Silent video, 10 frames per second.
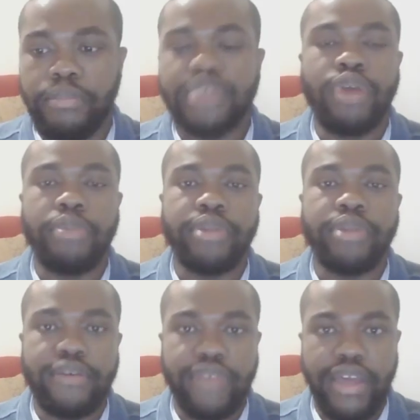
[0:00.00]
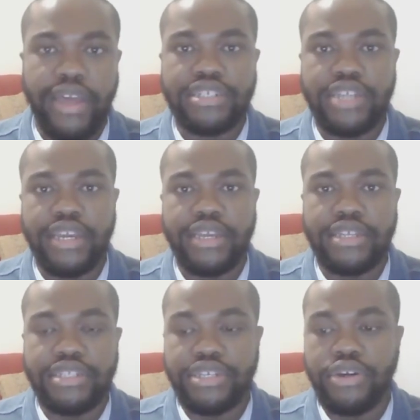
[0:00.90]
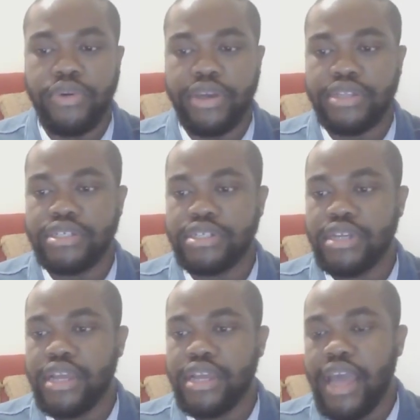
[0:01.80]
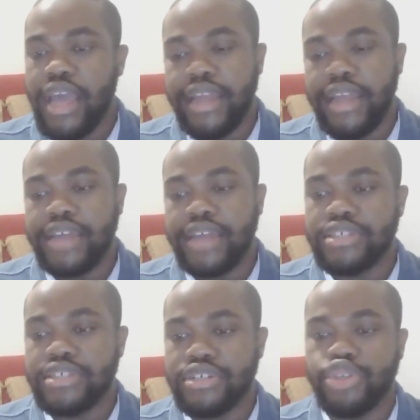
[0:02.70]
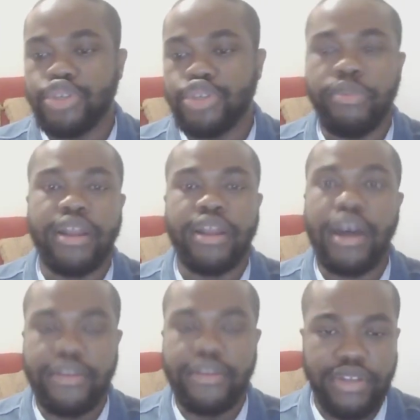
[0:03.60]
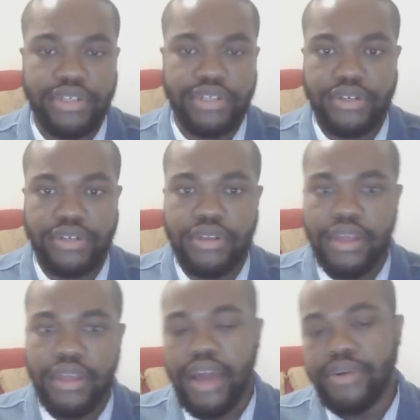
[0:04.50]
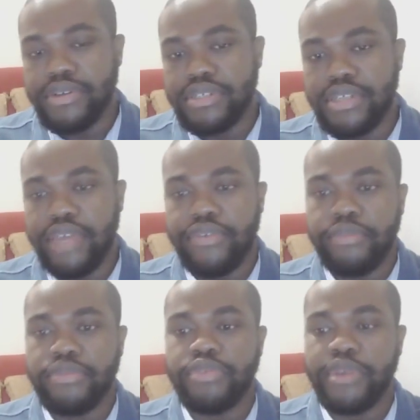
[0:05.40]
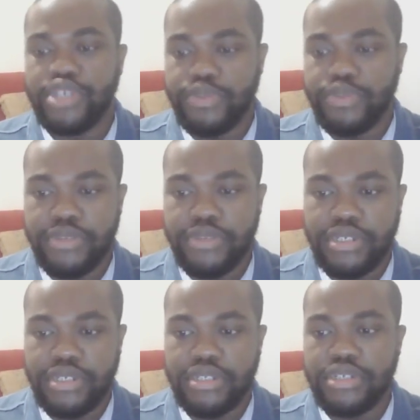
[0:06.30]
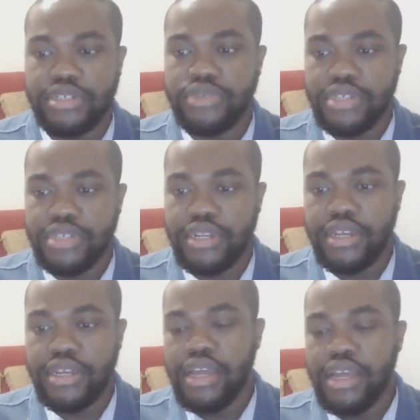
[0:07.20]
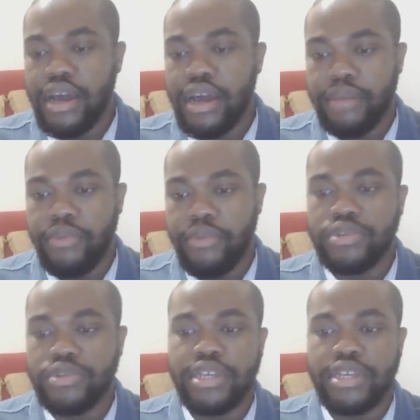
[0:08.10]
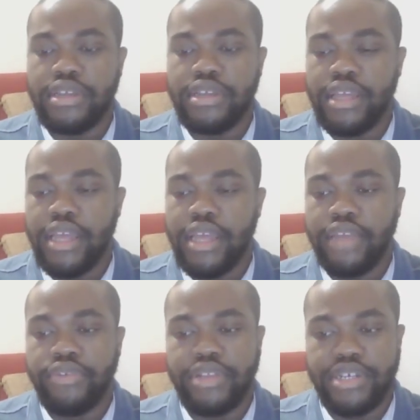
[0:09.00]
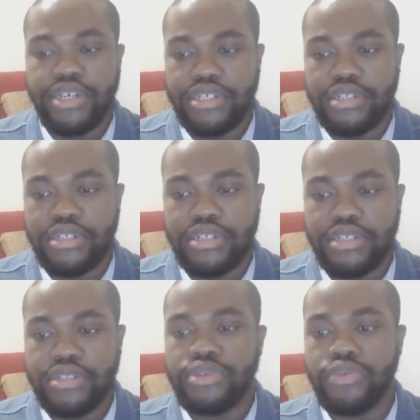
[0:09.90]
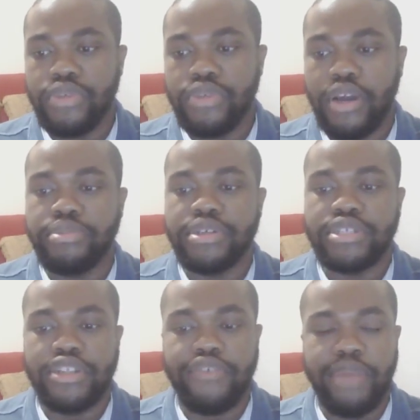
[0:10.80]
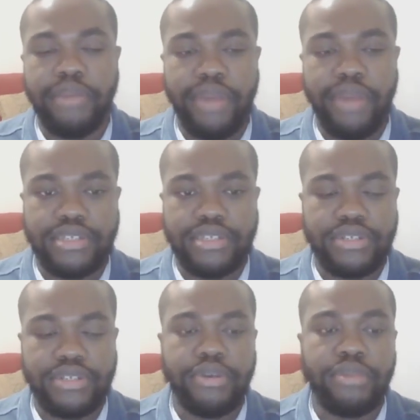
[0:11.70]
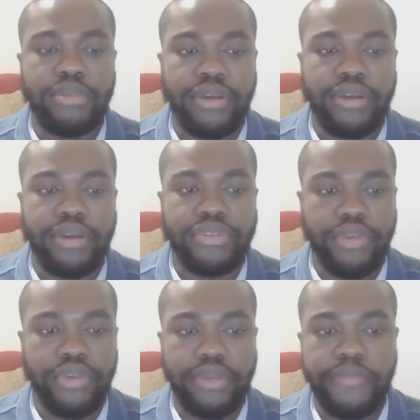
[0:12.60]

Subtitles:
property of the NJDOH and as such should remain confidential. I was given special permission to use it only in relation to the completion of my master's in public health degree.